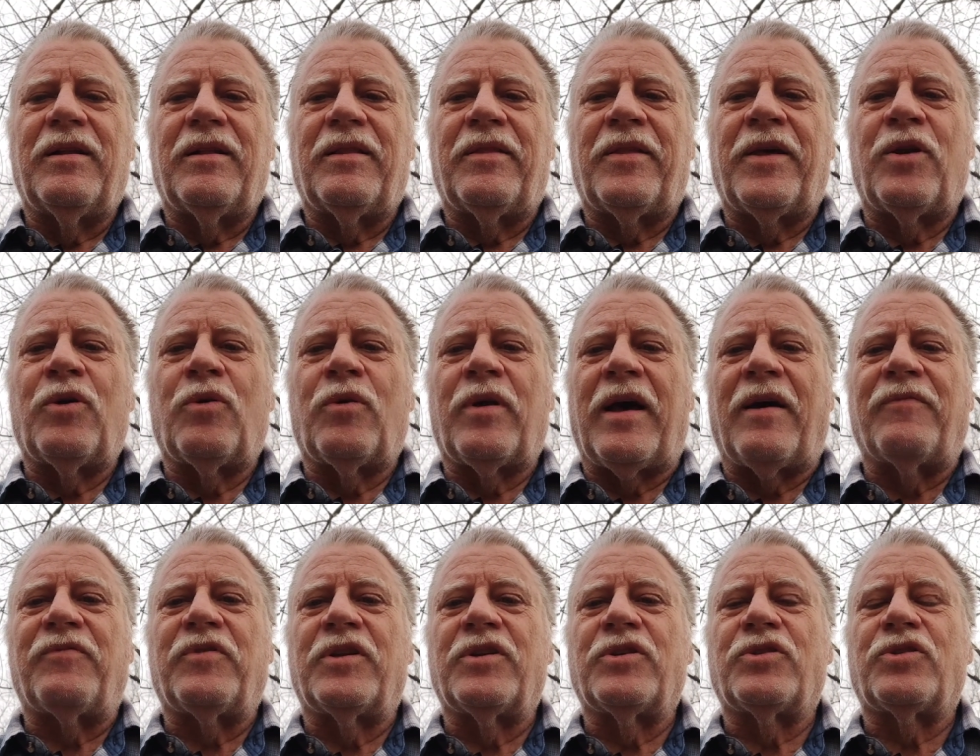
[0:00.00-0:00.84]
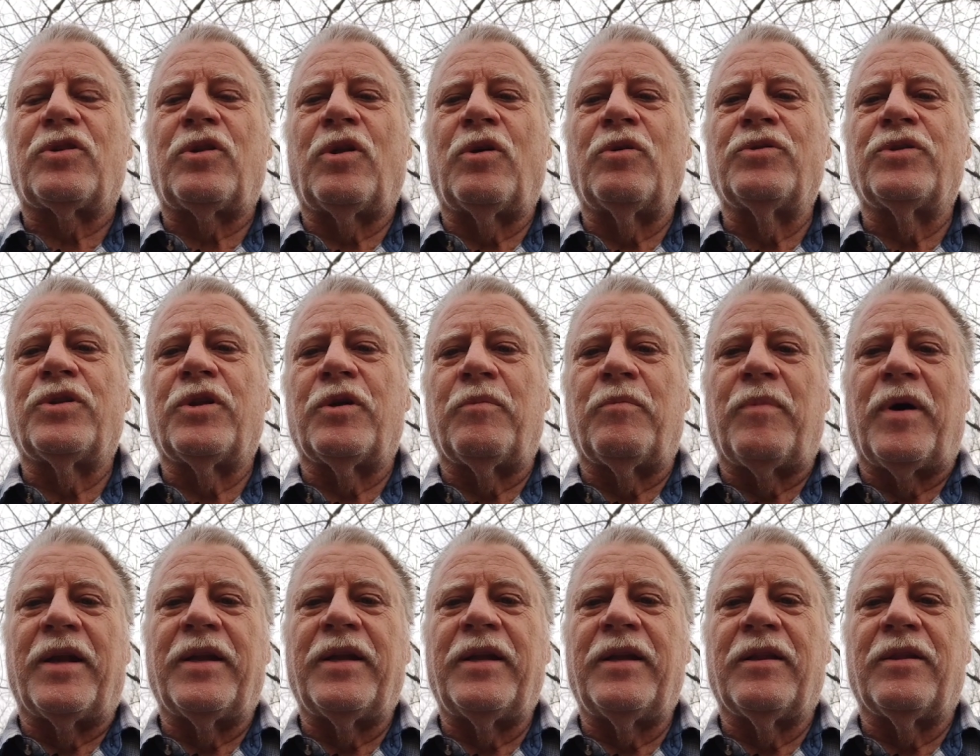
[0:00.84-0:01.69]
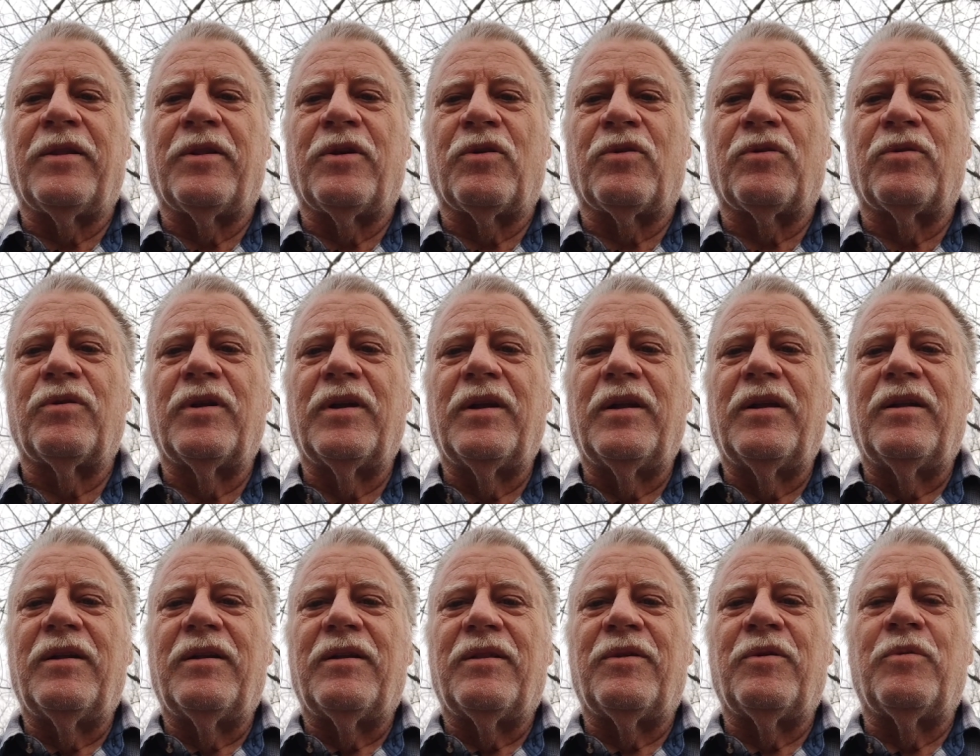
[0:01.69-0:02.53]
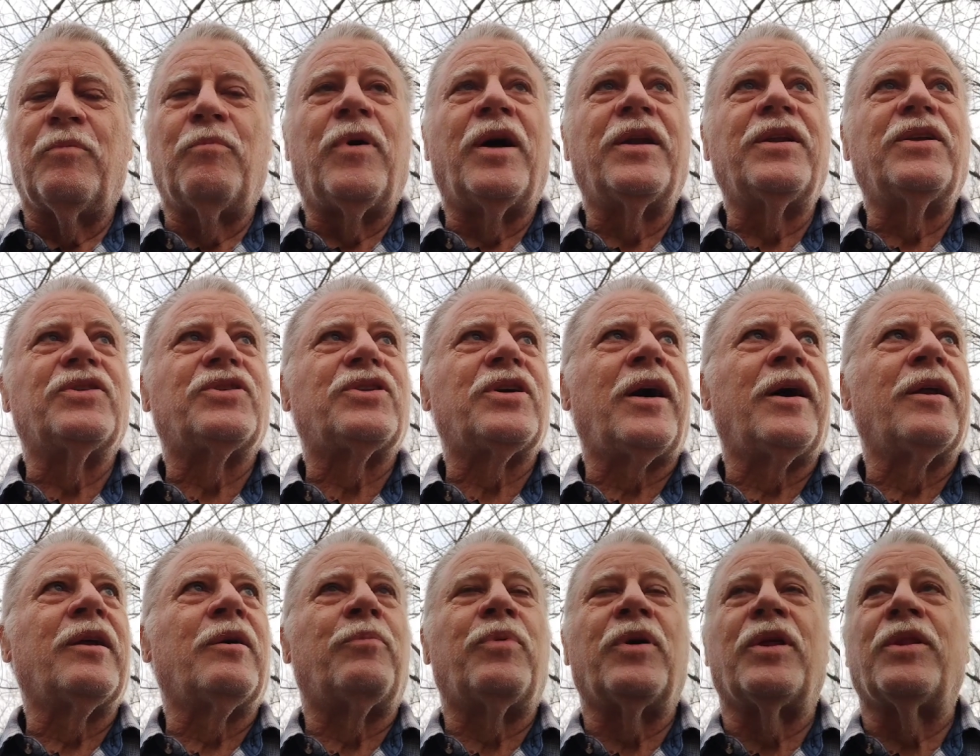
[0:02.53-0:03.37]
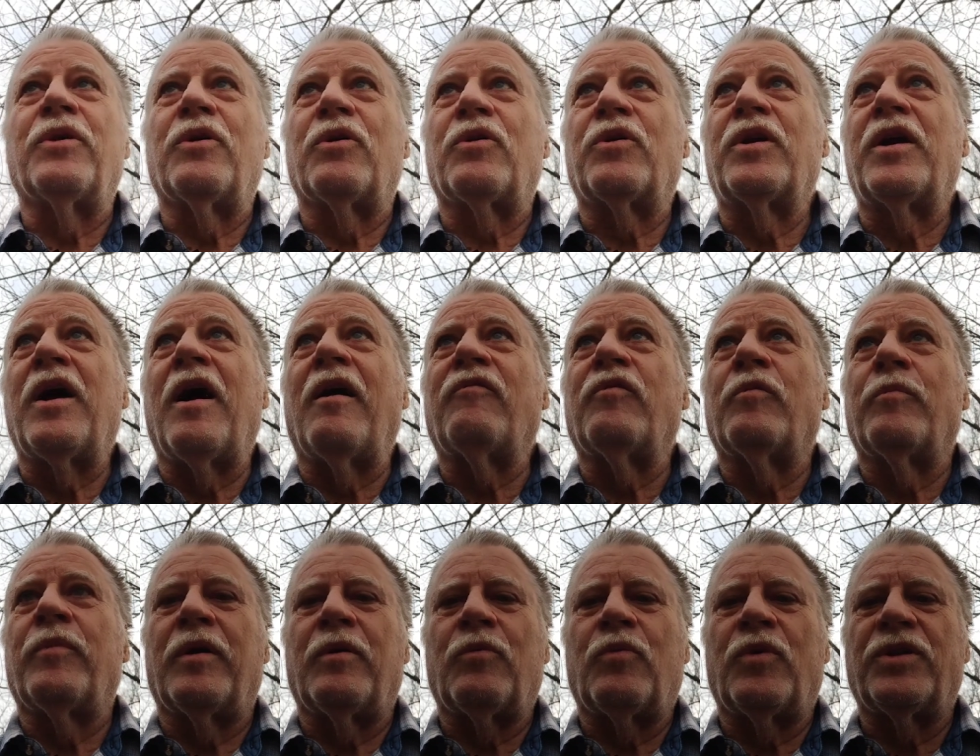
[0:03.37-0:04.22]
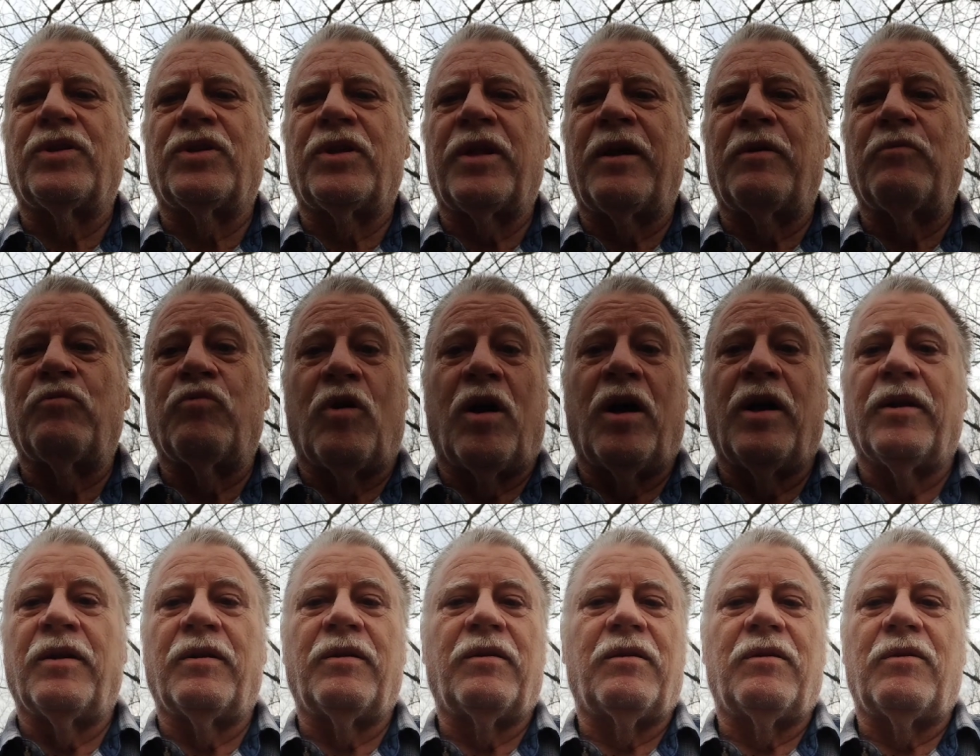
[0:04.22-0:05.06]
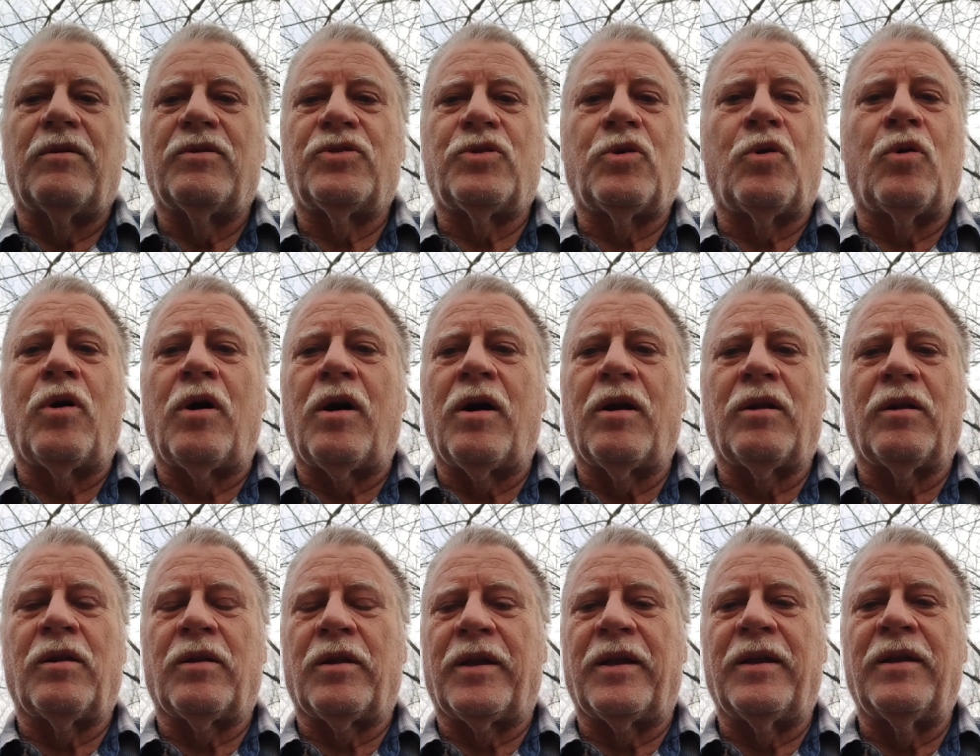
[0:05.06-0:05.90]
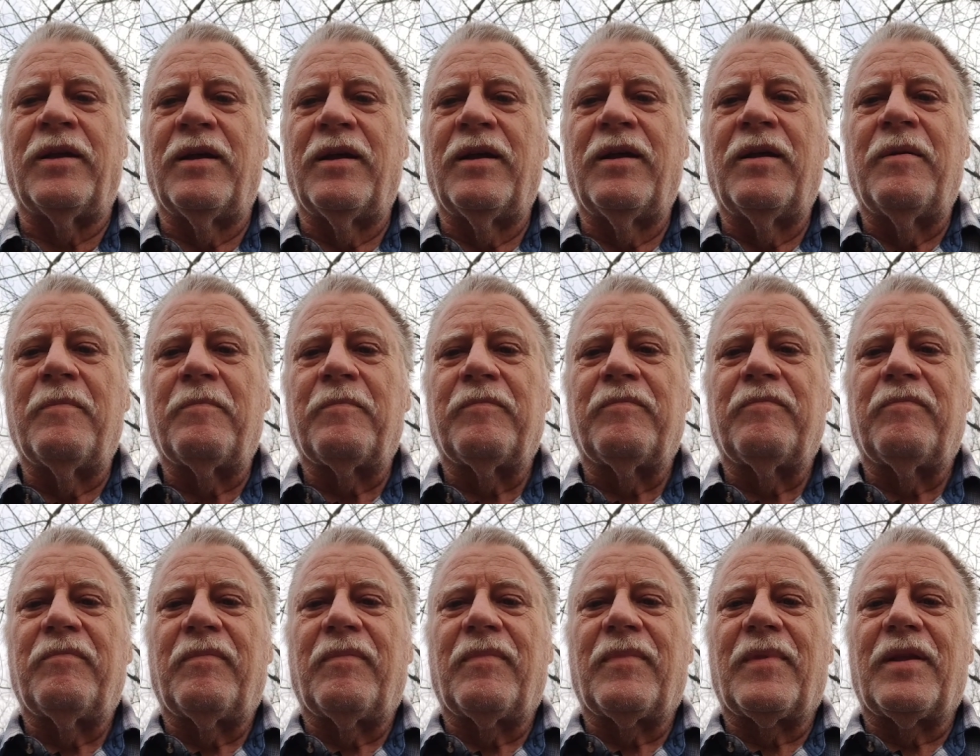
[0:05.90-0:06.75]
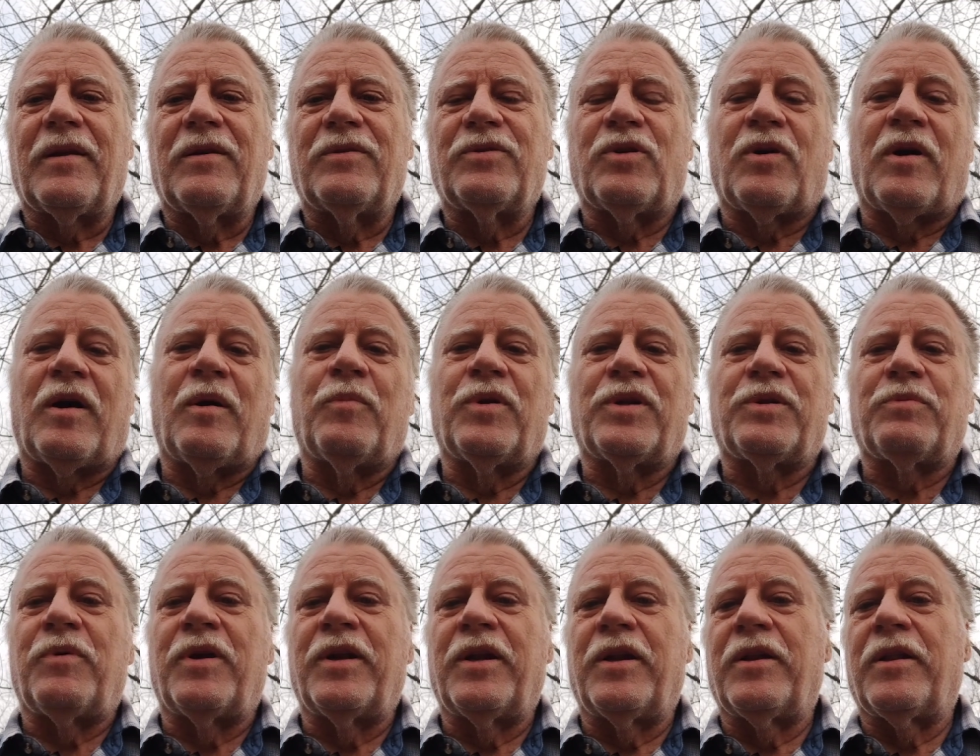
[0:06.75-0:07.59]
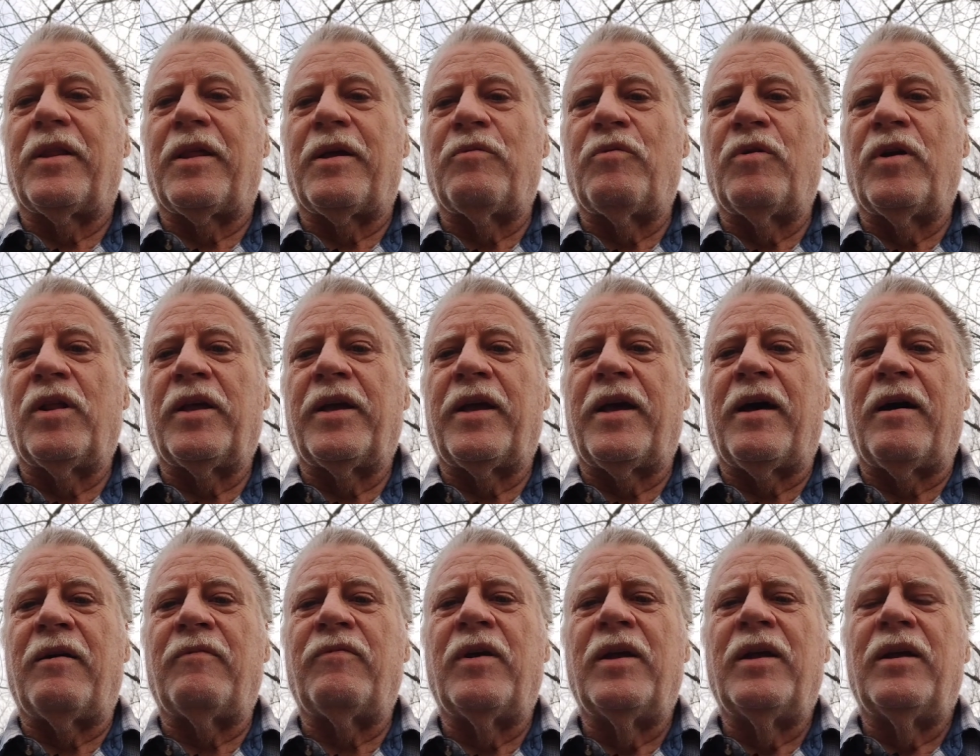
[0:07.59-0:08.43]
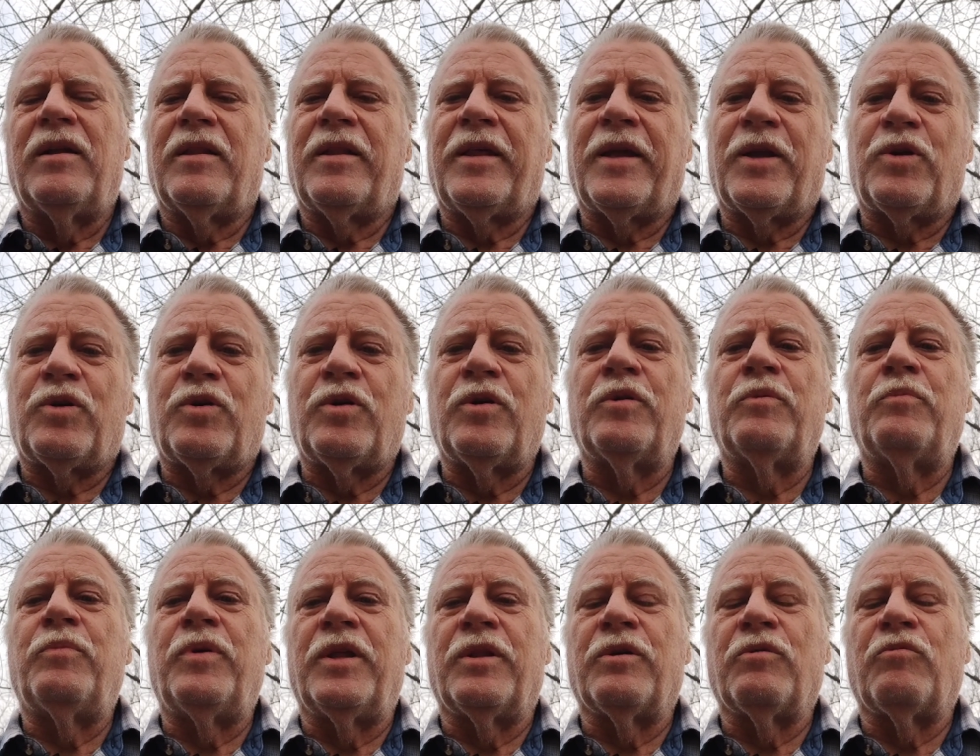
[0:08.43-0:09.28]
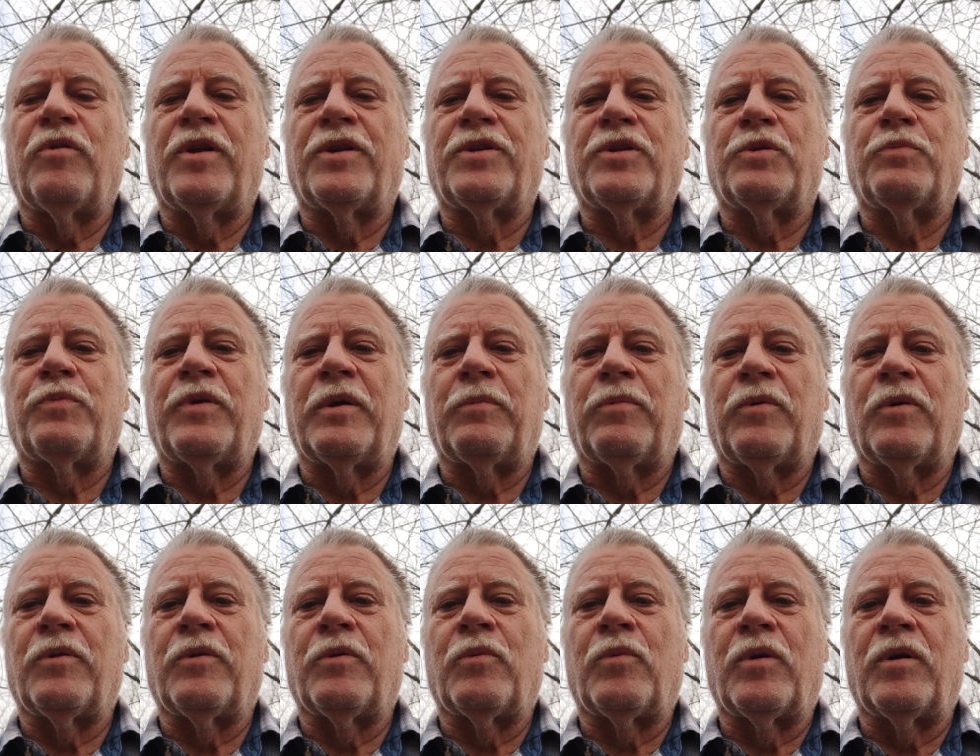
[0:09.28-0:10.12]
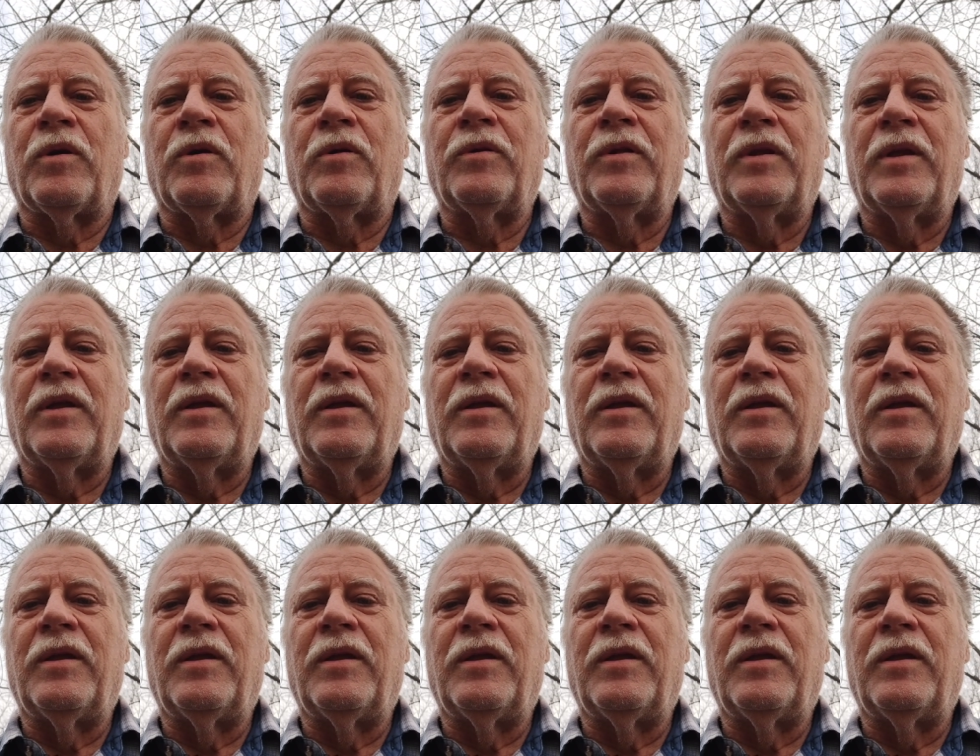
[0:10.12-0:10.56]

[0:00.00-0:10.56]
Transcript: they don't have to disclose their money and their their money is tied up in their government which they run so heartedly so how much money do they really have they could be the richest people in the world